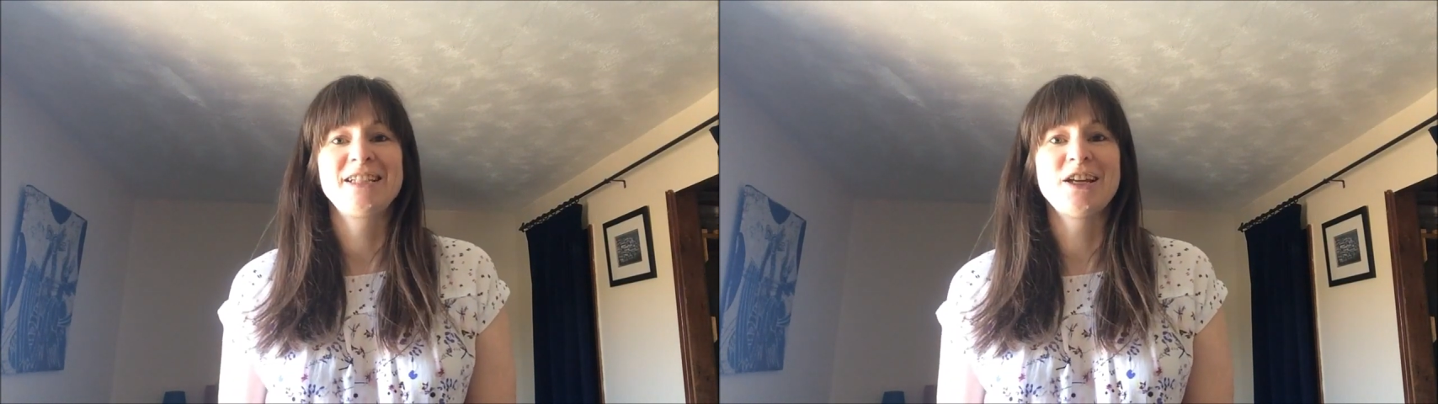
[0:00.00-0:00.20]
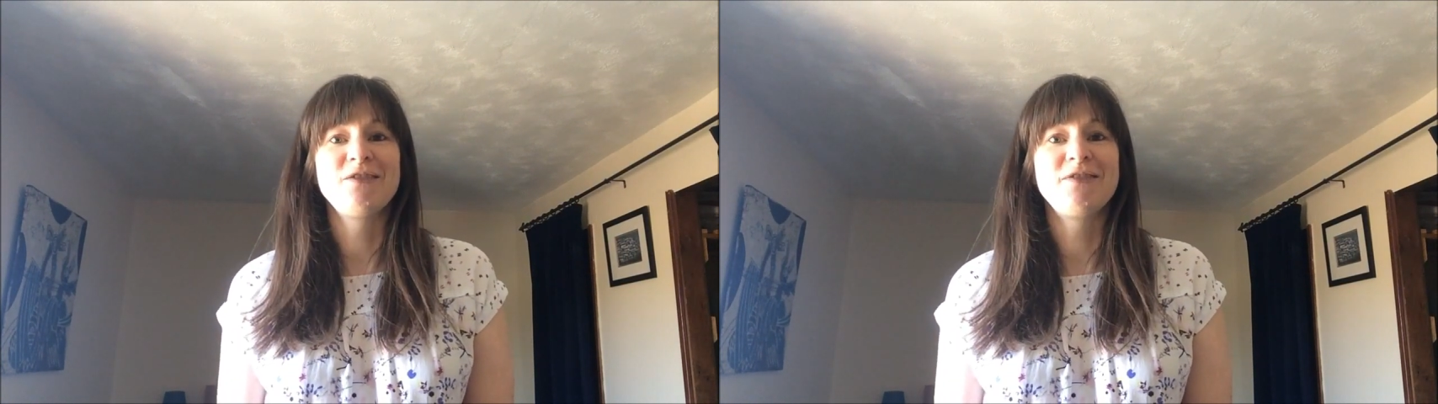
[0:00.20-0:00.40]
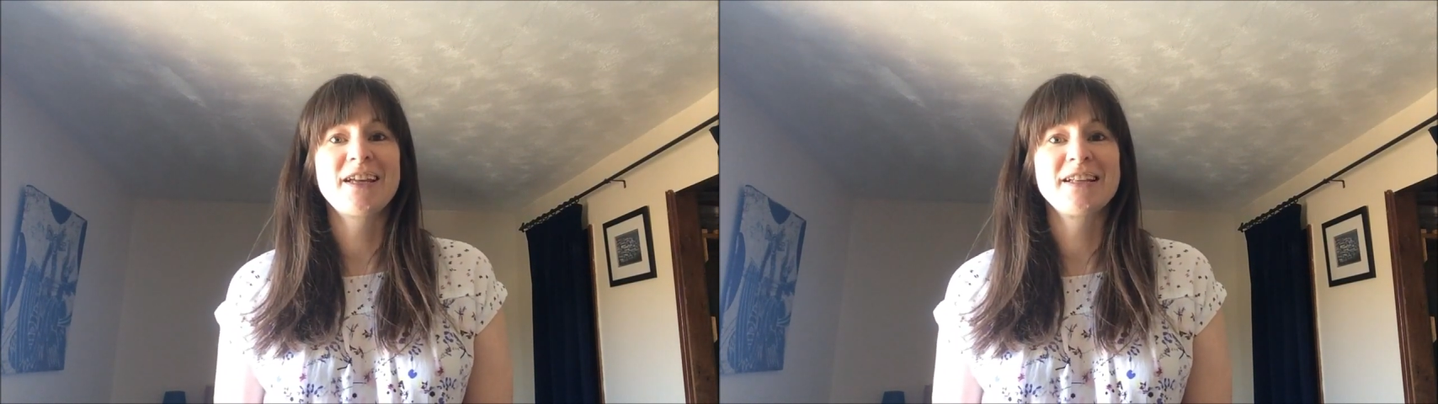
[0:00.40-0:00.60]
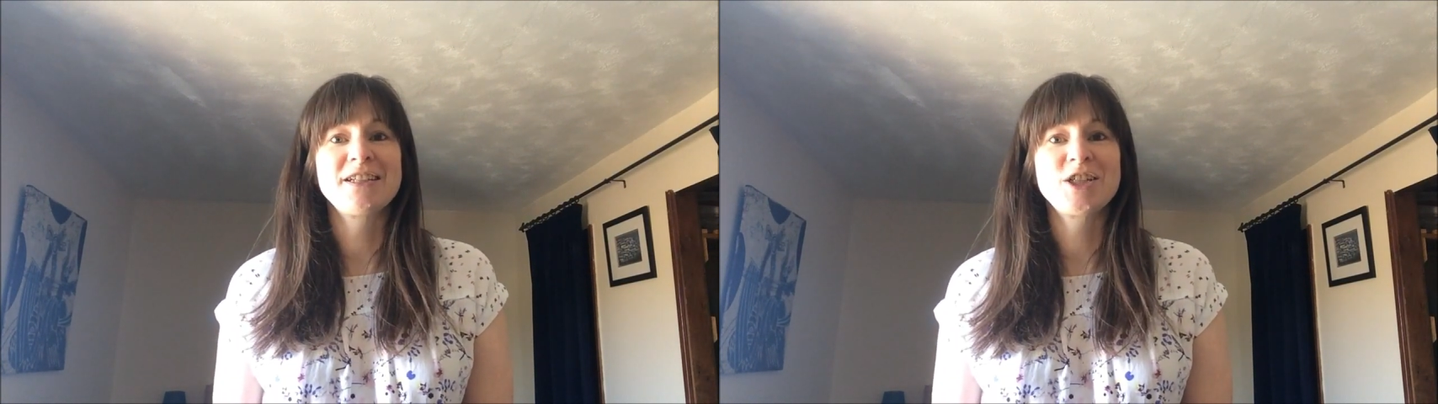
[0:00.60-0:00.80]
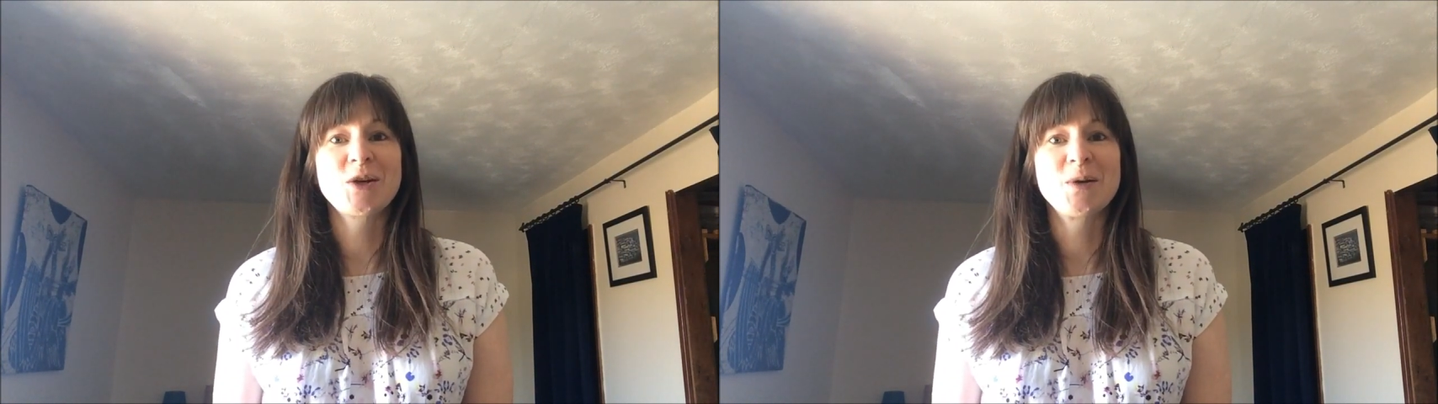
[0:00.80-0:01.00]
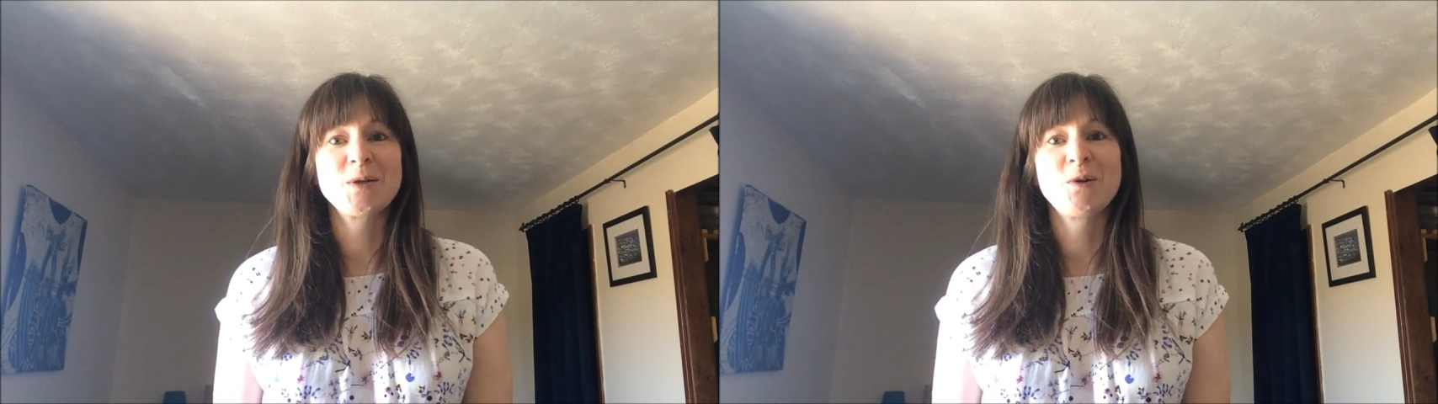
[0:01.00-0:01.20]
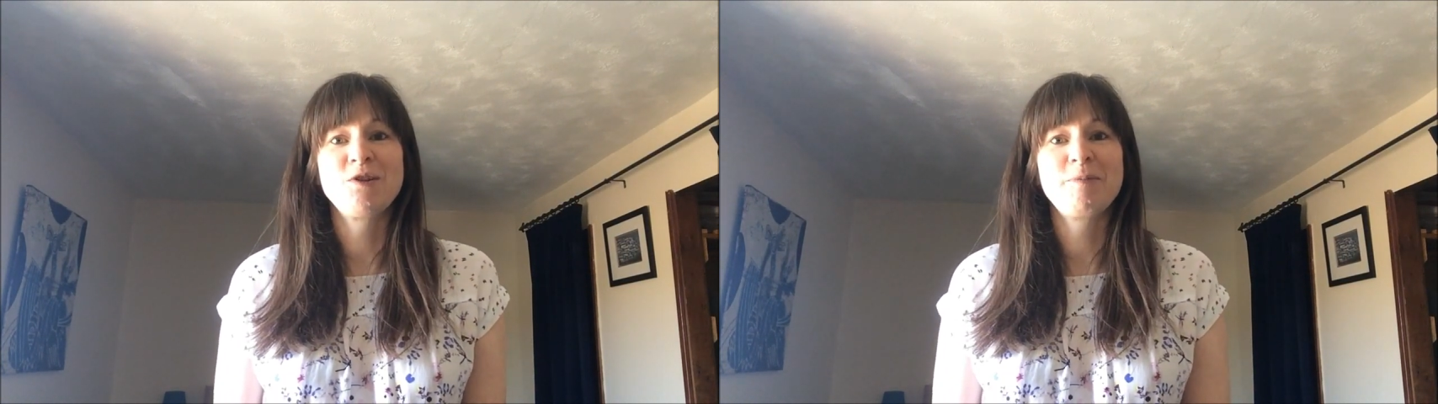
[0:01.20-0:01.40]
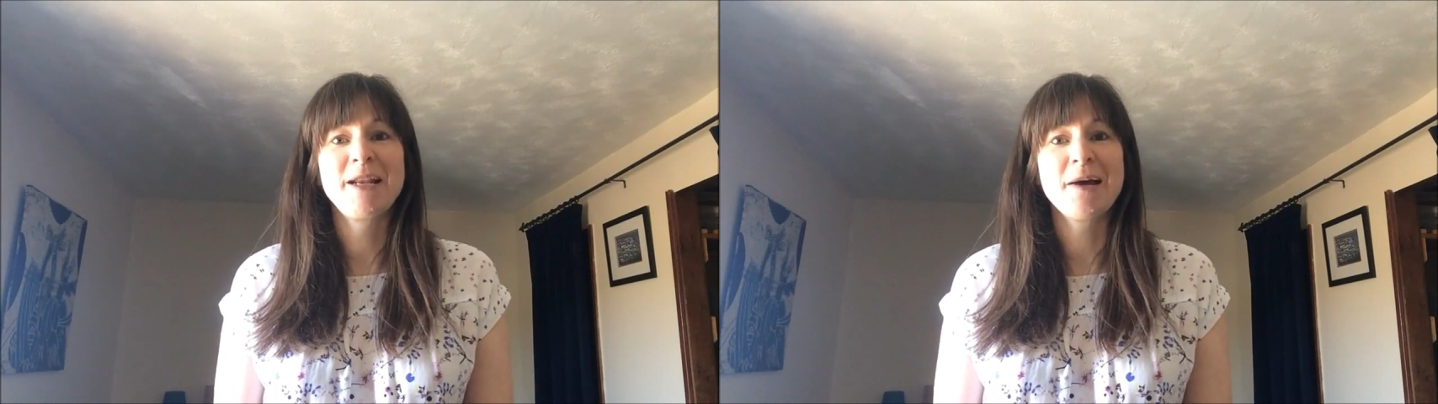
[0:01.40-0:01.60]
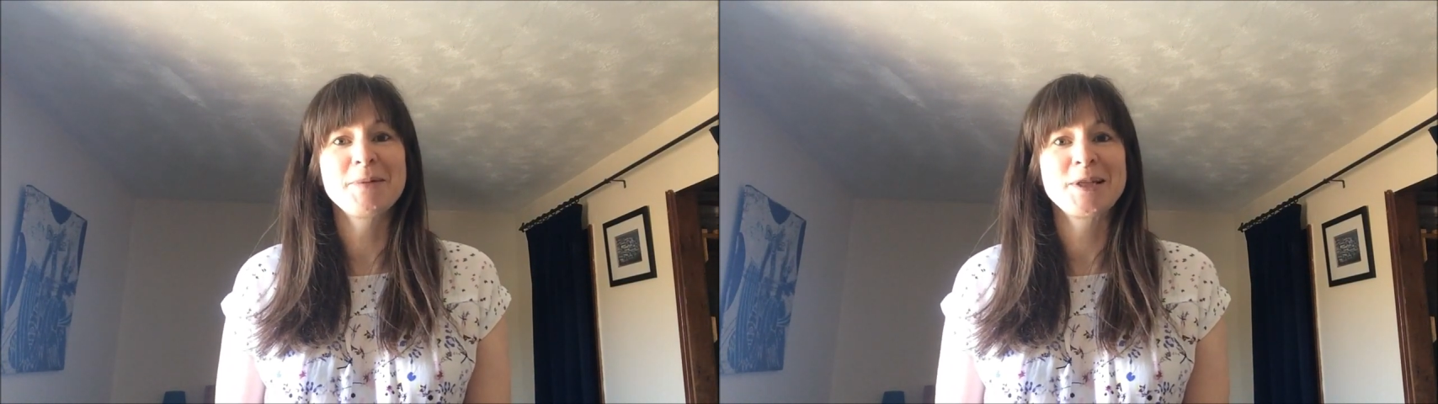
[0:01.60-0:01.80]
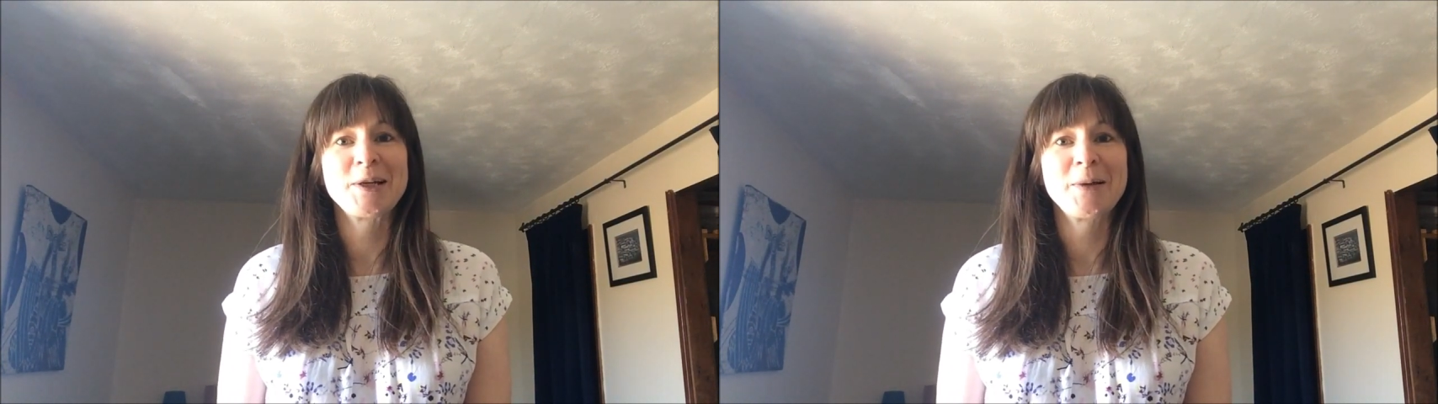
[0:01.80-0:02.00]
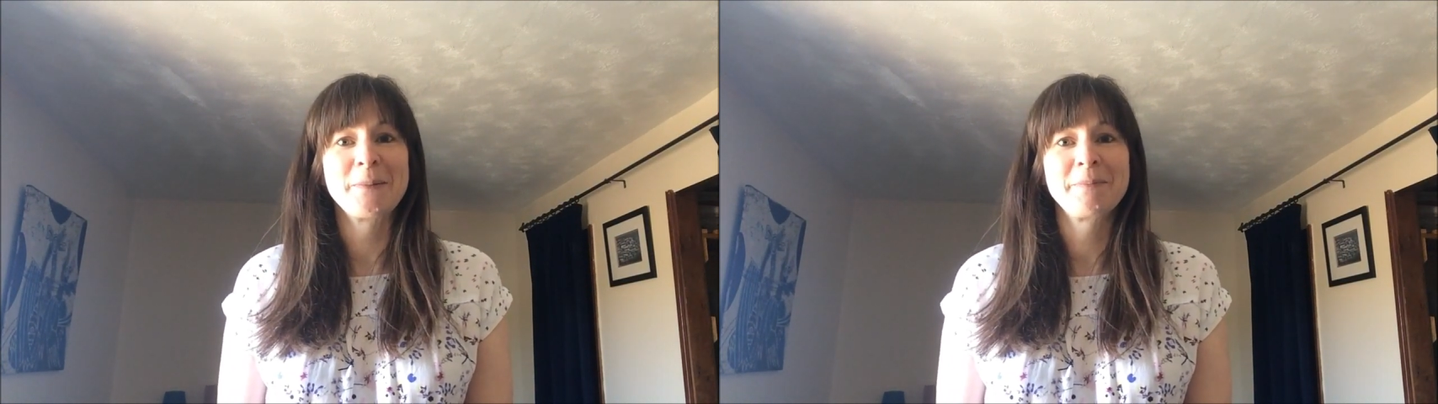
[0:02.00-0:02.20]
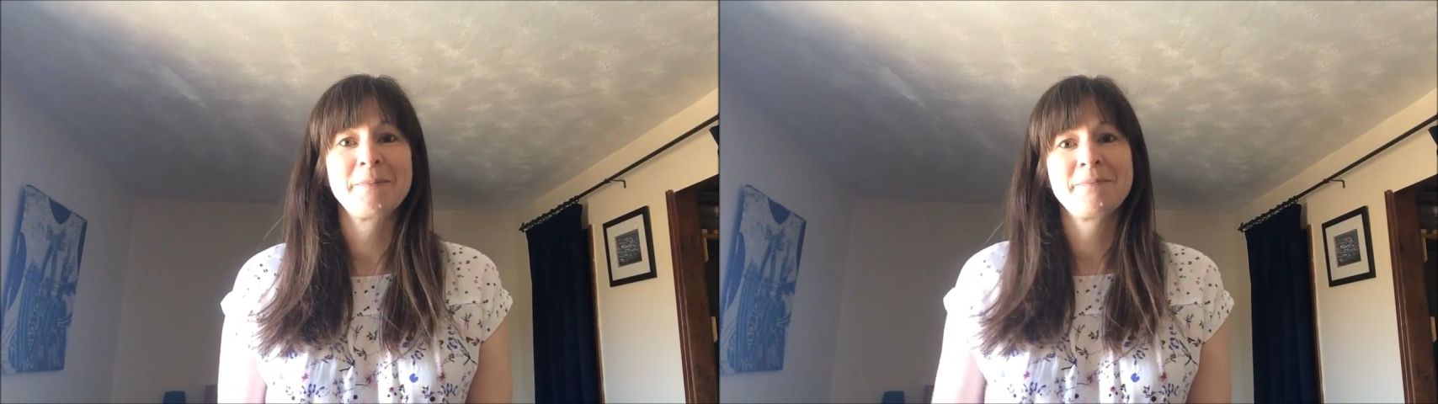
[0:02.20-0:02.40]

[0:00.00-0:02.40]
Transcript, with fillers: and don't forget to show us what you've been up to.